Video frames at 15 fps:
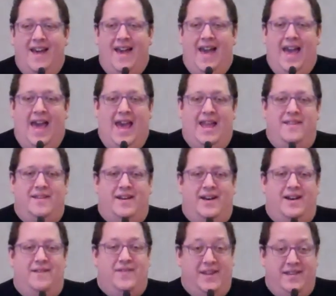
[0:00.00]
And
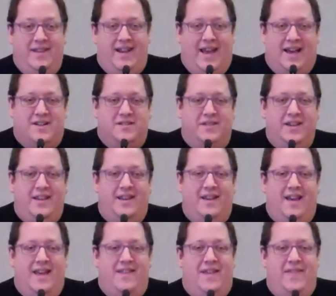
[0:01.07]
they did, actually.
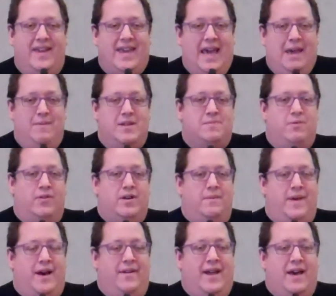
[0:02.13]
And they came and spoke
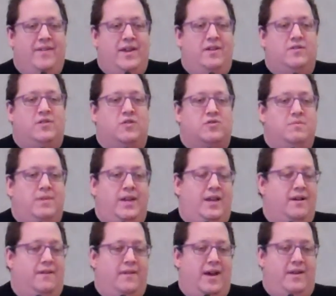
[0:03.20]
about how they use social
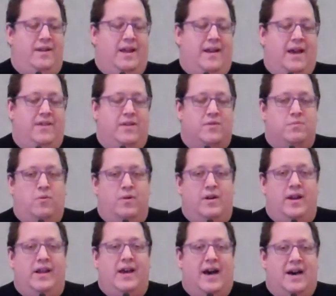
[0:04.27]
media and how they
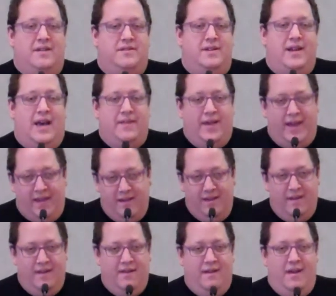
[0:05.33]
reported in Gaza
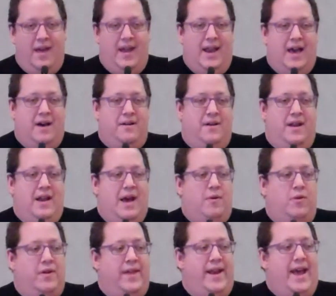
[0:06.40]
and how
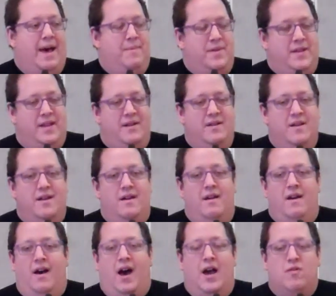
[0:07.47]
all that happened. And
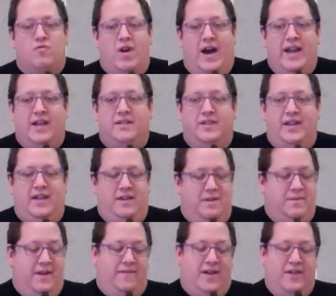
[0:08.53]
ironically,
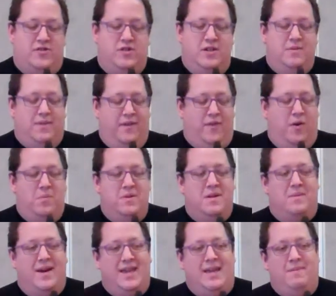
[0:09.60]
if I opened
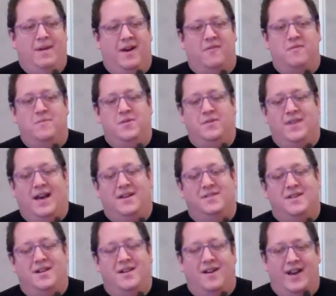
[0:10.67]
up my email from
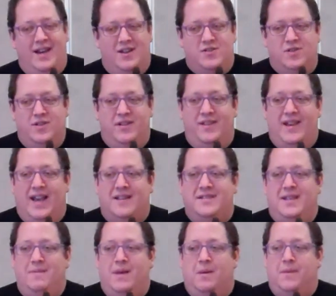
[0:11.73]
2009 and showed you the
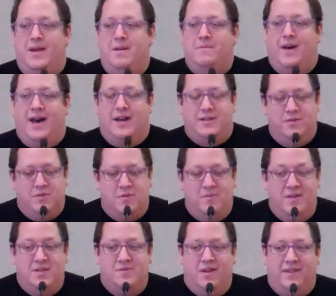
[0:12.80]
next email in my inbox, it was from
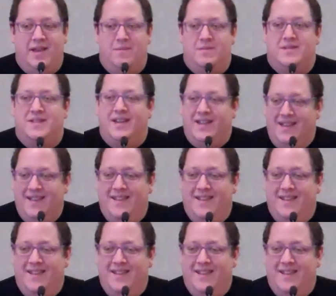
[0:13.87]
the Israeli embassy.